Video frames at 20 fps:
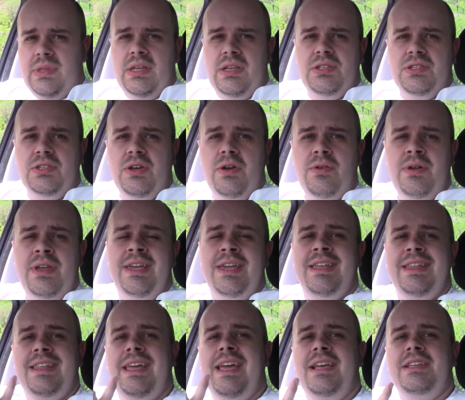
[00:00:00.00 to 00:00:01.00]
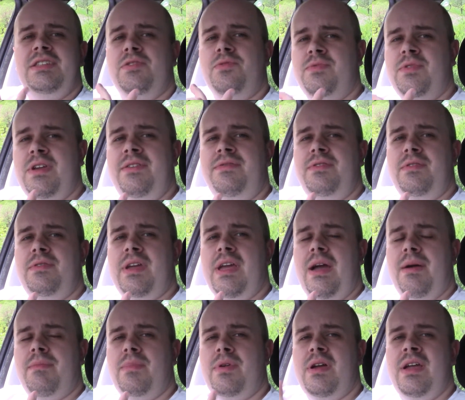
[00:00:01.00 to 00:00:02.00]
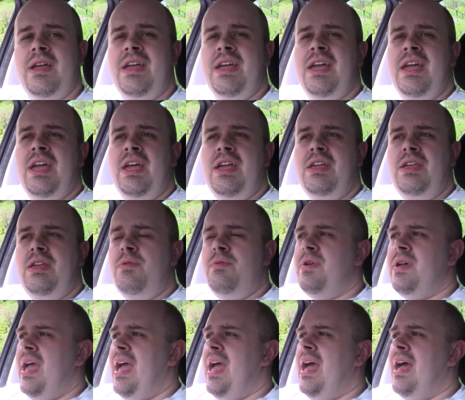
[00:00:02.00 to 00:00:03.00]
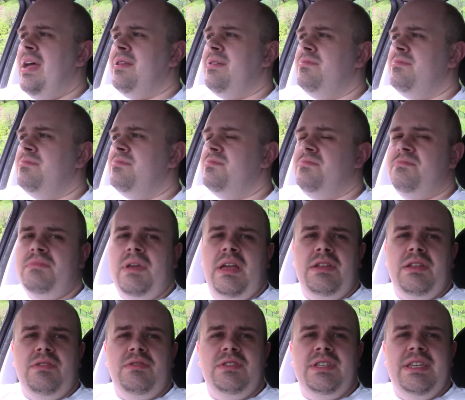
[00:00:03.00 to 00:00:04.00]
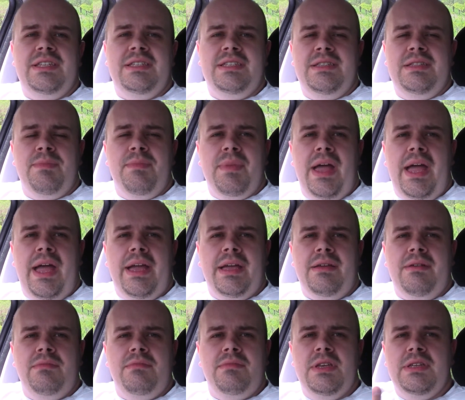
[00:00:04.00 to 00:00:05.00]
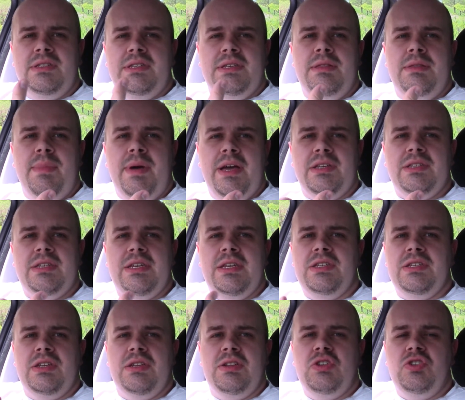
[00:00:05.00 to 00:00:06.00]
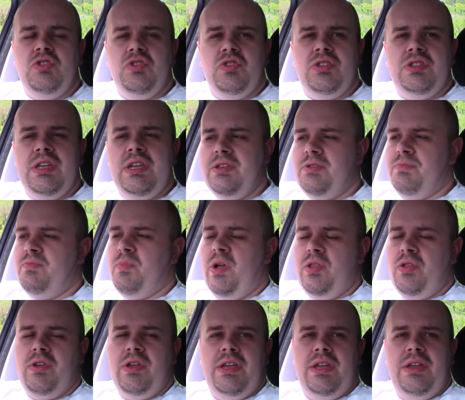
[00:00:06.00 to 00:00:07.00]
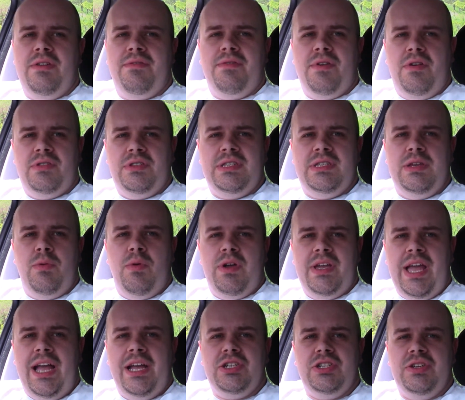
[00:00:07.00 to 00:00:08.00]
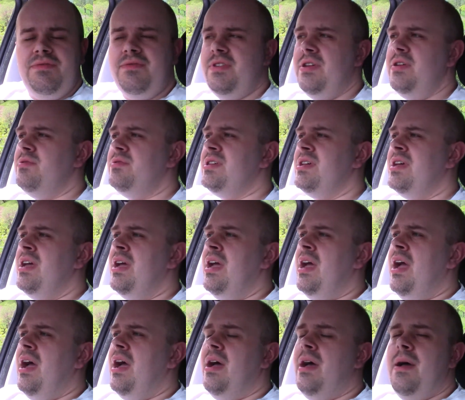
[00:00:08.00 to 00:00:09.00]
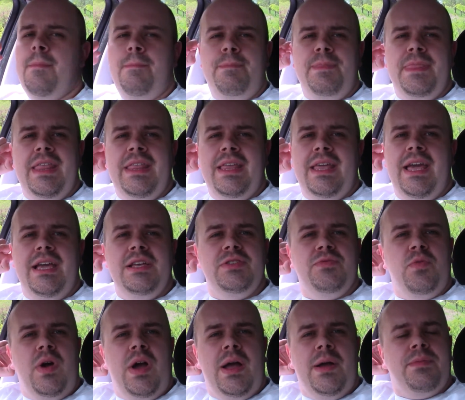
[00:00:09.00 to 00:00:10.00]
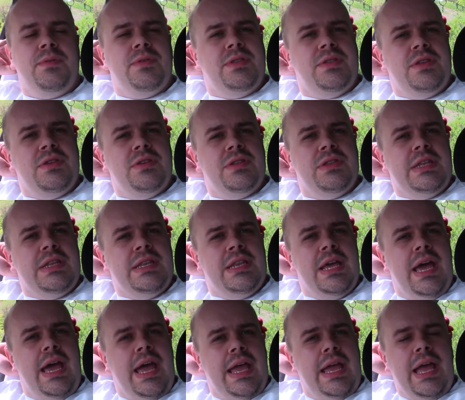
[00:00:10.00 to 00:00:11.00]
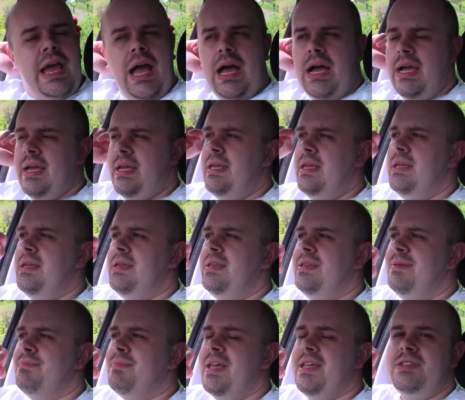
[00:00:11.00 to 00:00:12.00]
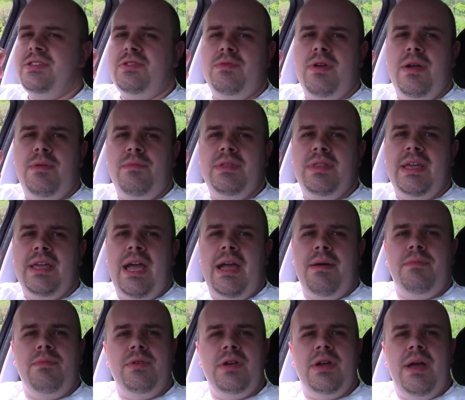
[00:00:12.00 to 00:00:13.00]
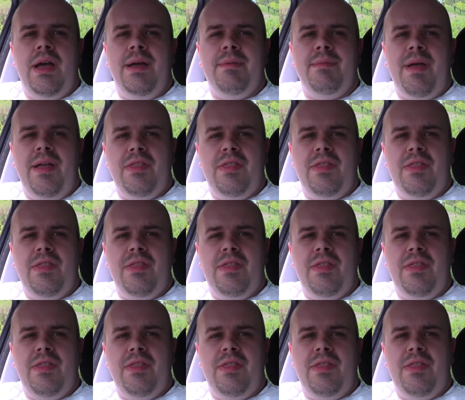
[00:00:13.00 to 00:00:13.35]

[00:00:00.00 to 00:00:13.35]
So, in the case of the rear view camera, you can, I don't know, sit in the back seat and adjust it while looking at your phone to see what it actually views. In the case of what happened the other day, I messed around with the camera.